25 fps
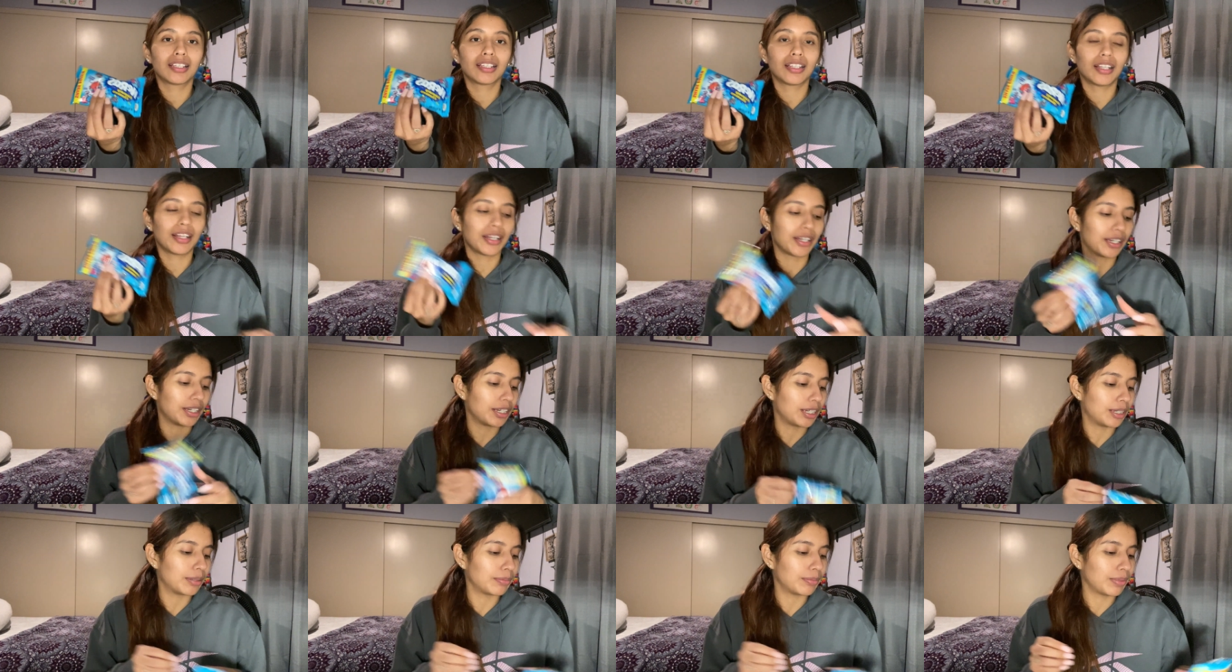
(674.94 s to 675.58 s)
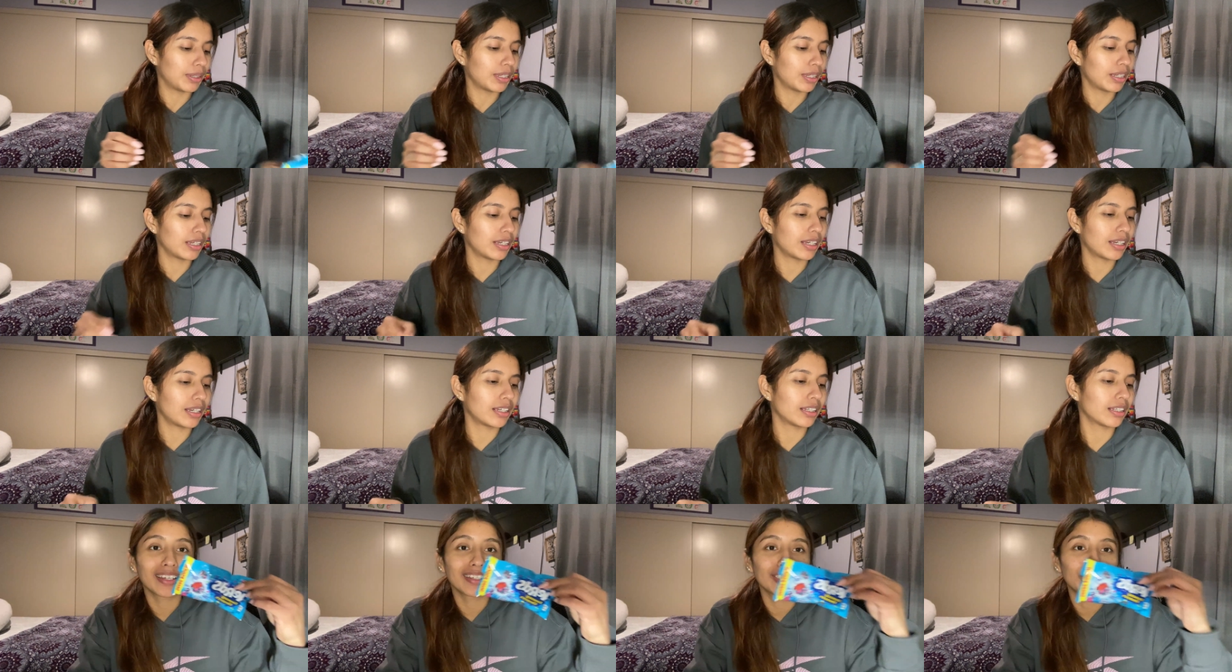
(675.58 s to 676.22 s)

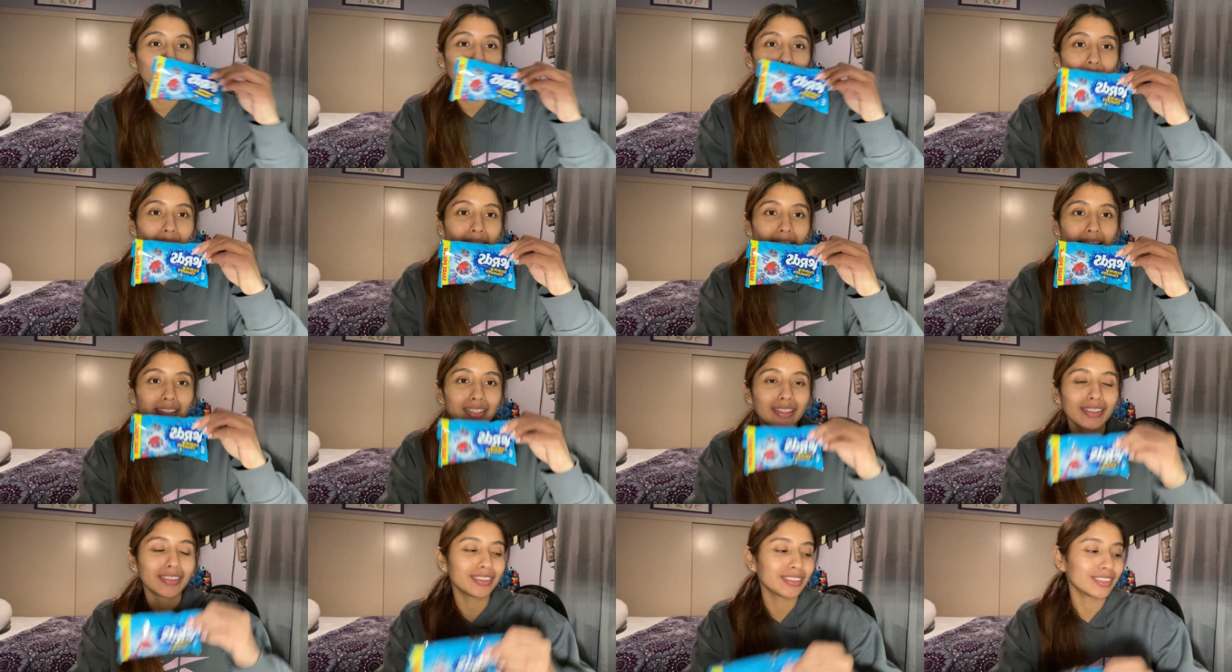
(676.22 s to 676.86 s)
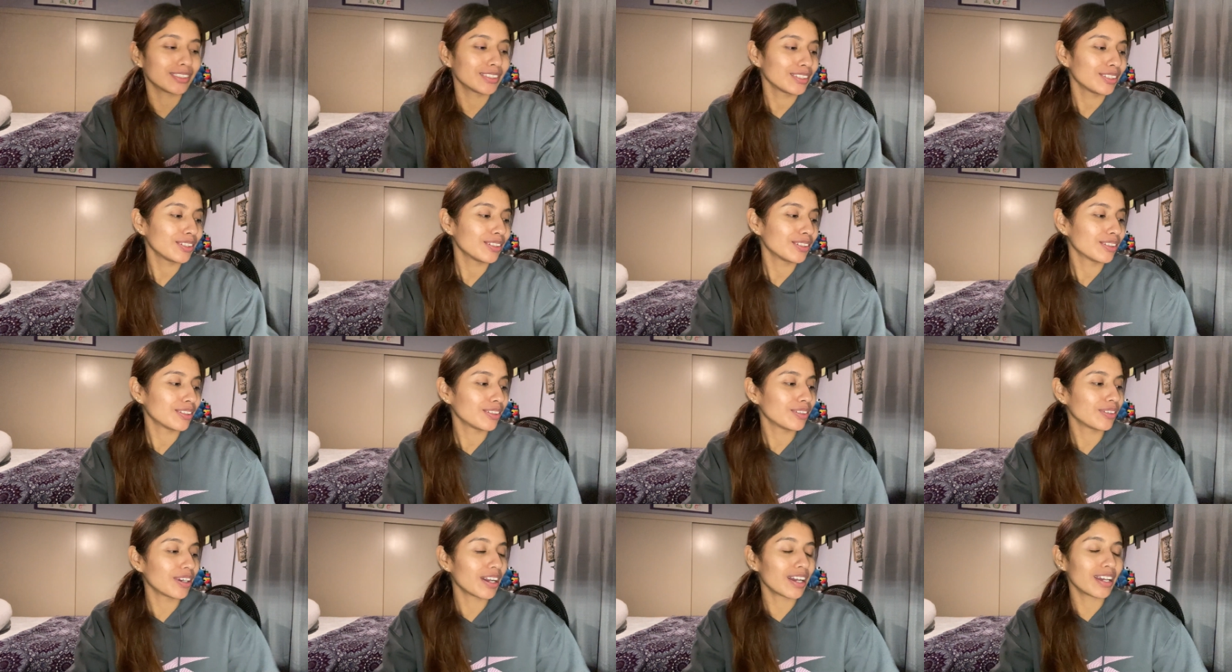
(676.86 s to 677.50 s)
Um, try these,
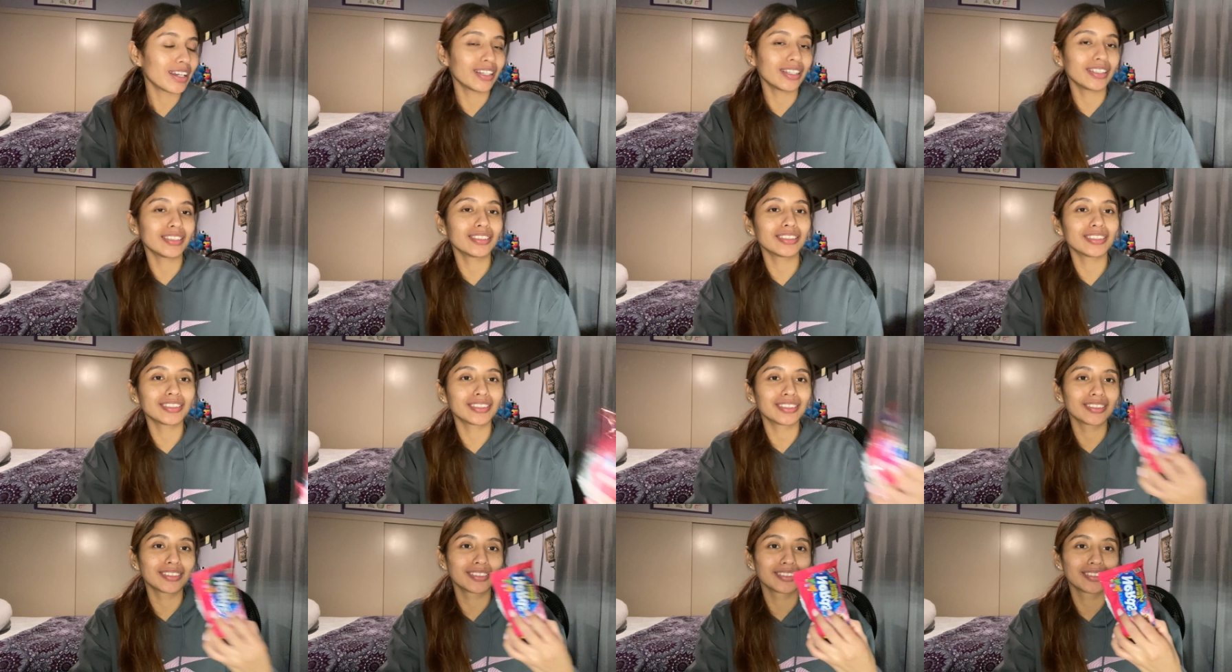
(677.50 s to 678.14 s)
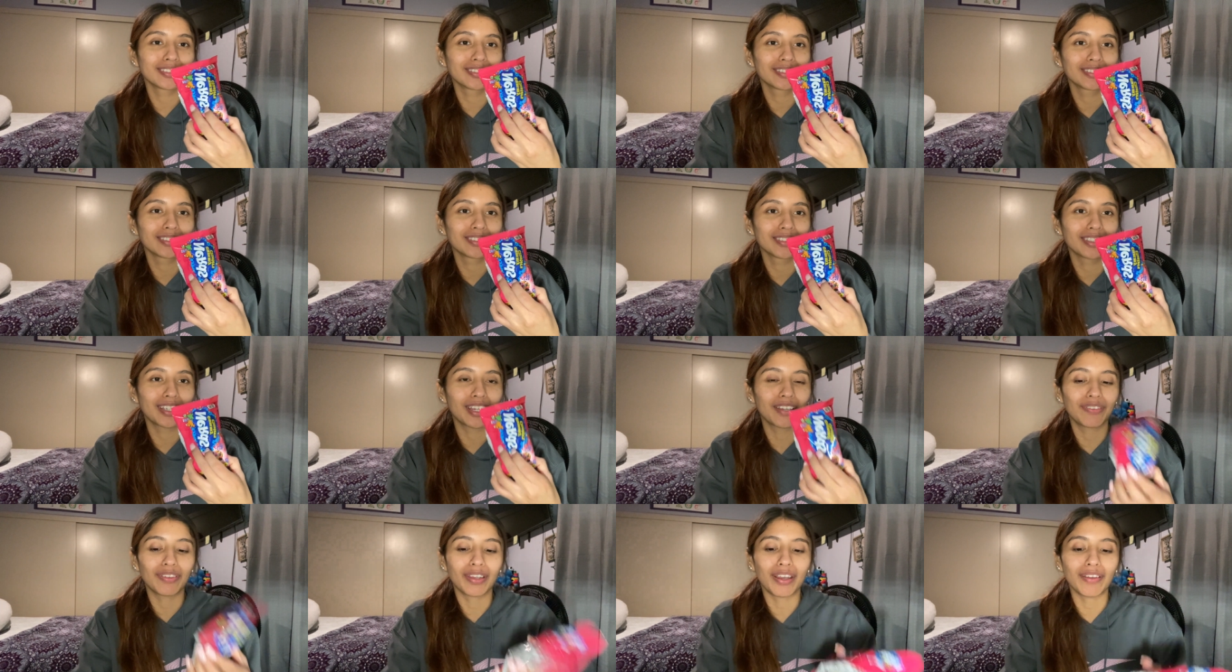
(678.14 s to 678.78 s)
you guys.
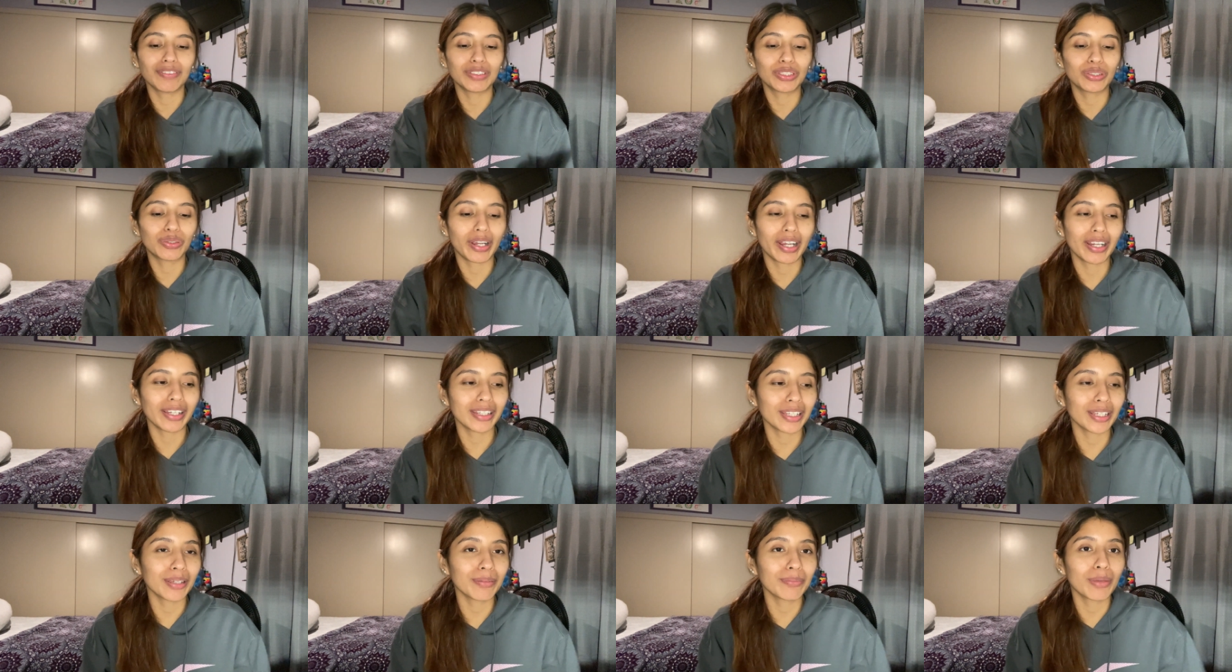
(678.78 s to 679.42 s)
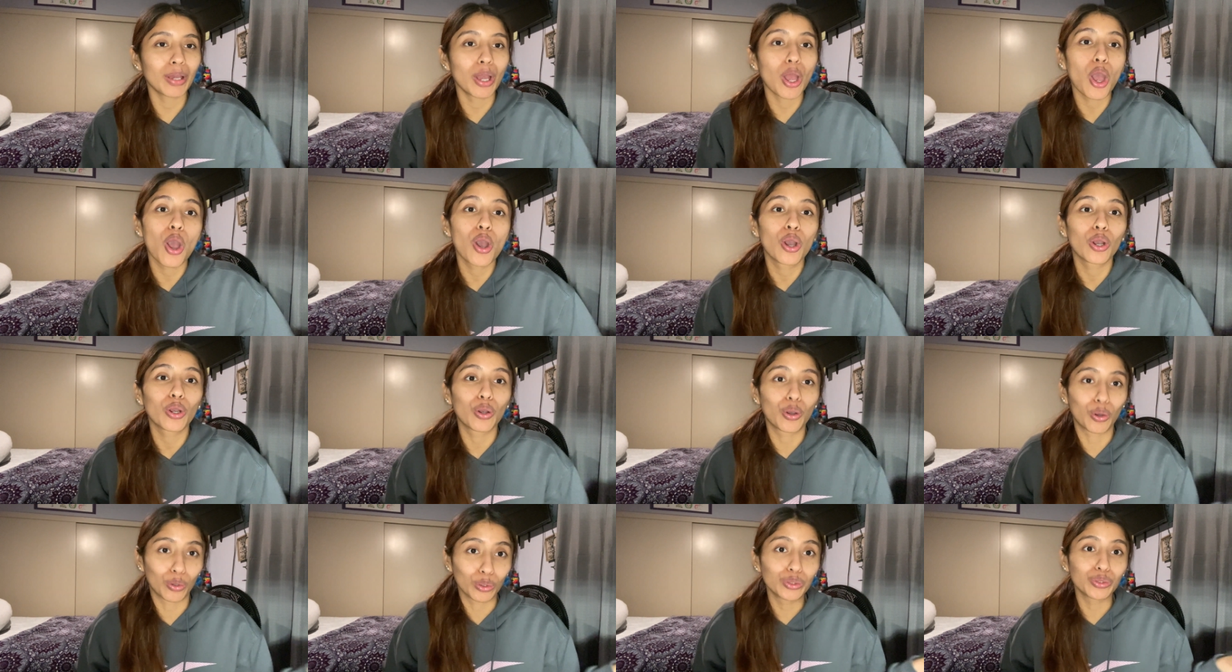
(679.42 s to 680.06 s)
If you haven't tried them,
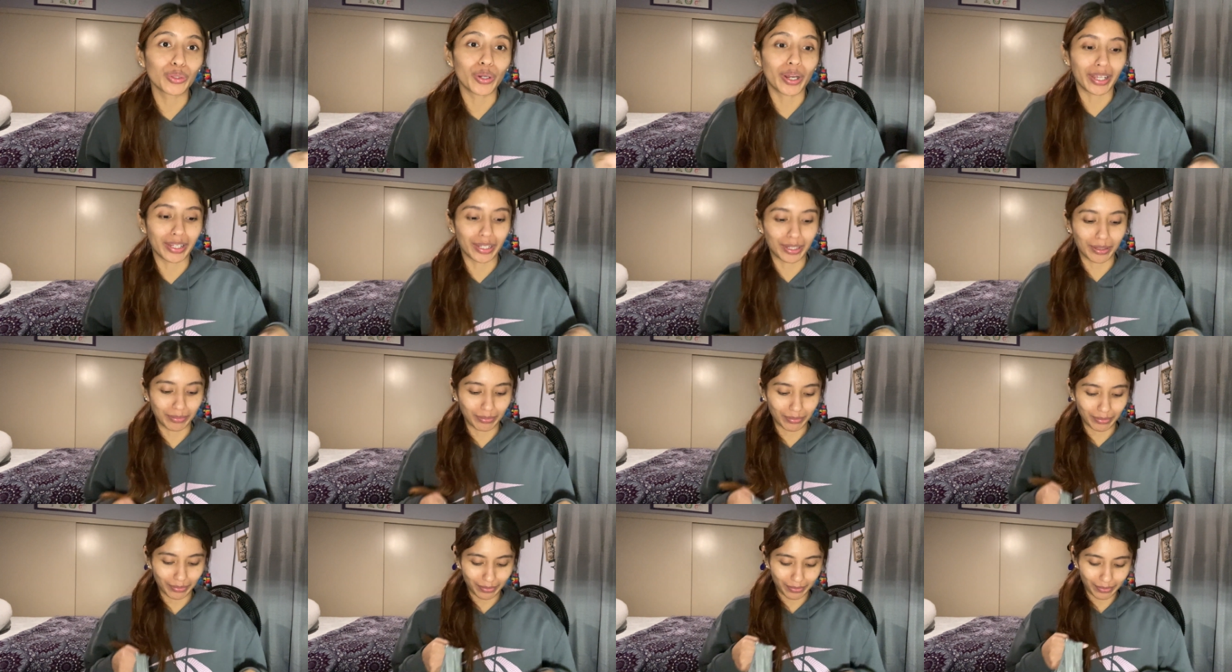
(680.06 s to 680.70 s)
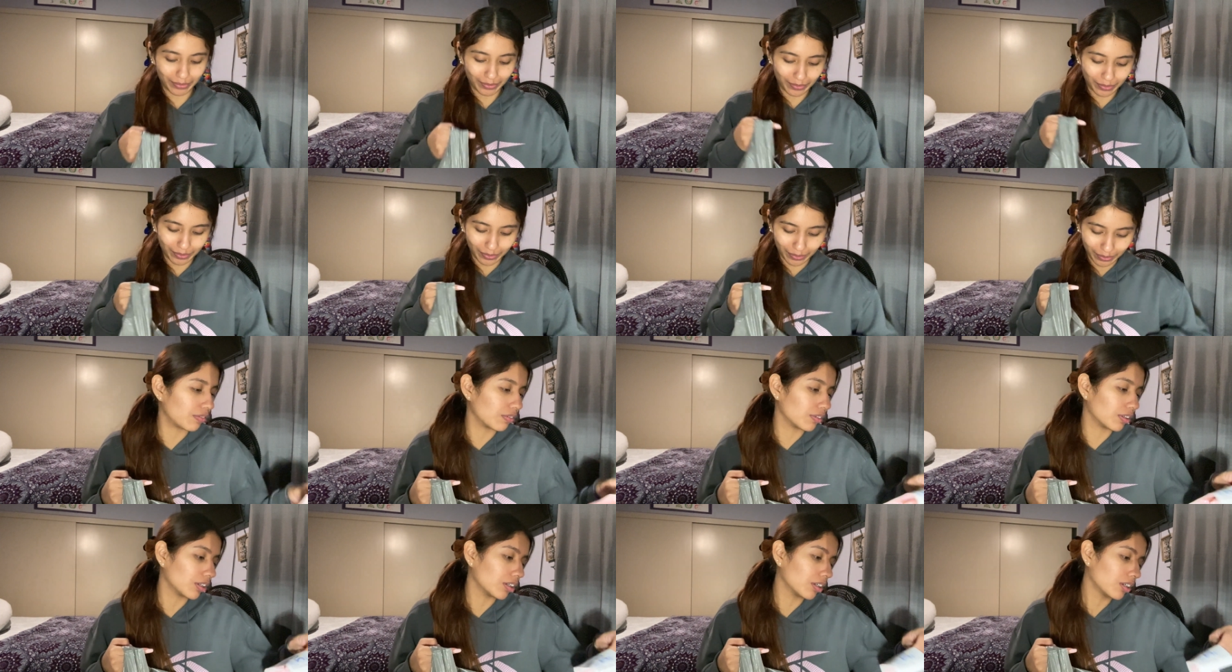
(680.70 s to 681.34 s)
go try
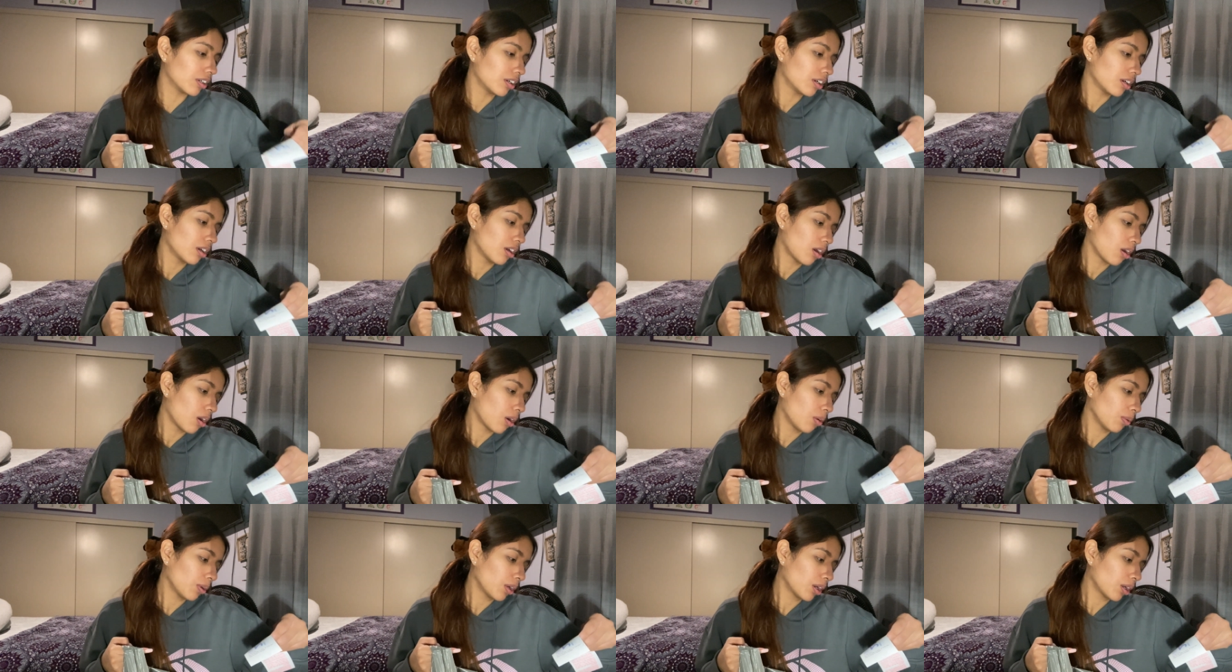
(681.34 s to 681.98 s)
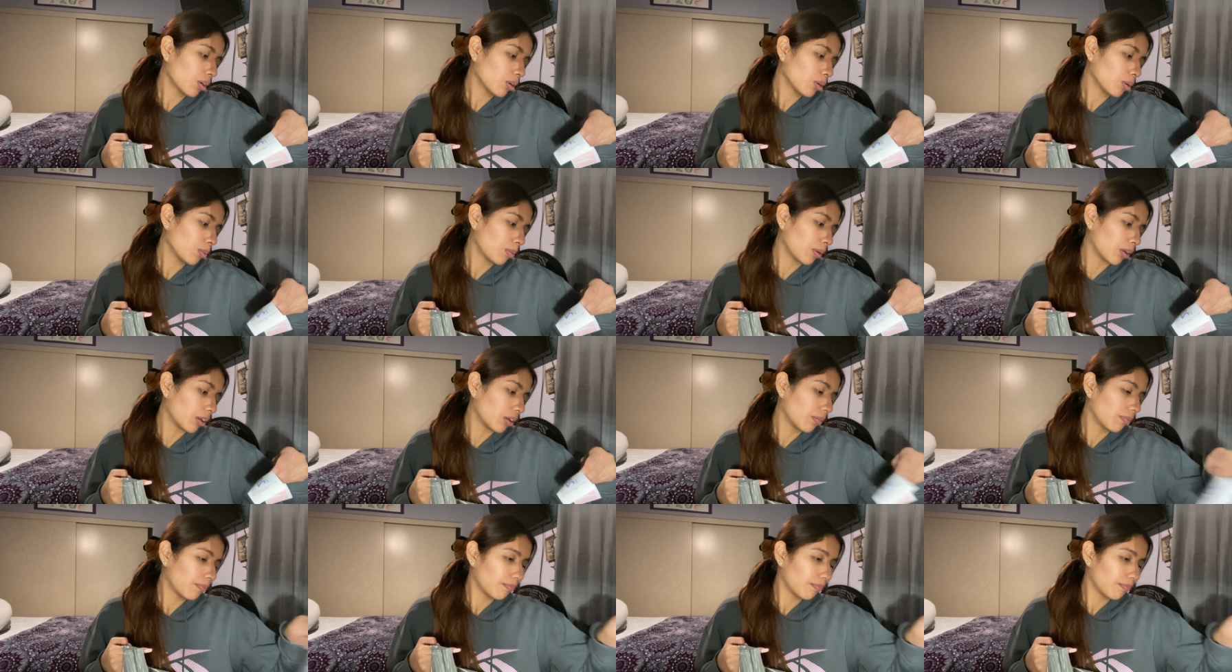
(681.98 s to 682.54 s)
them. Oh, we got a coupon.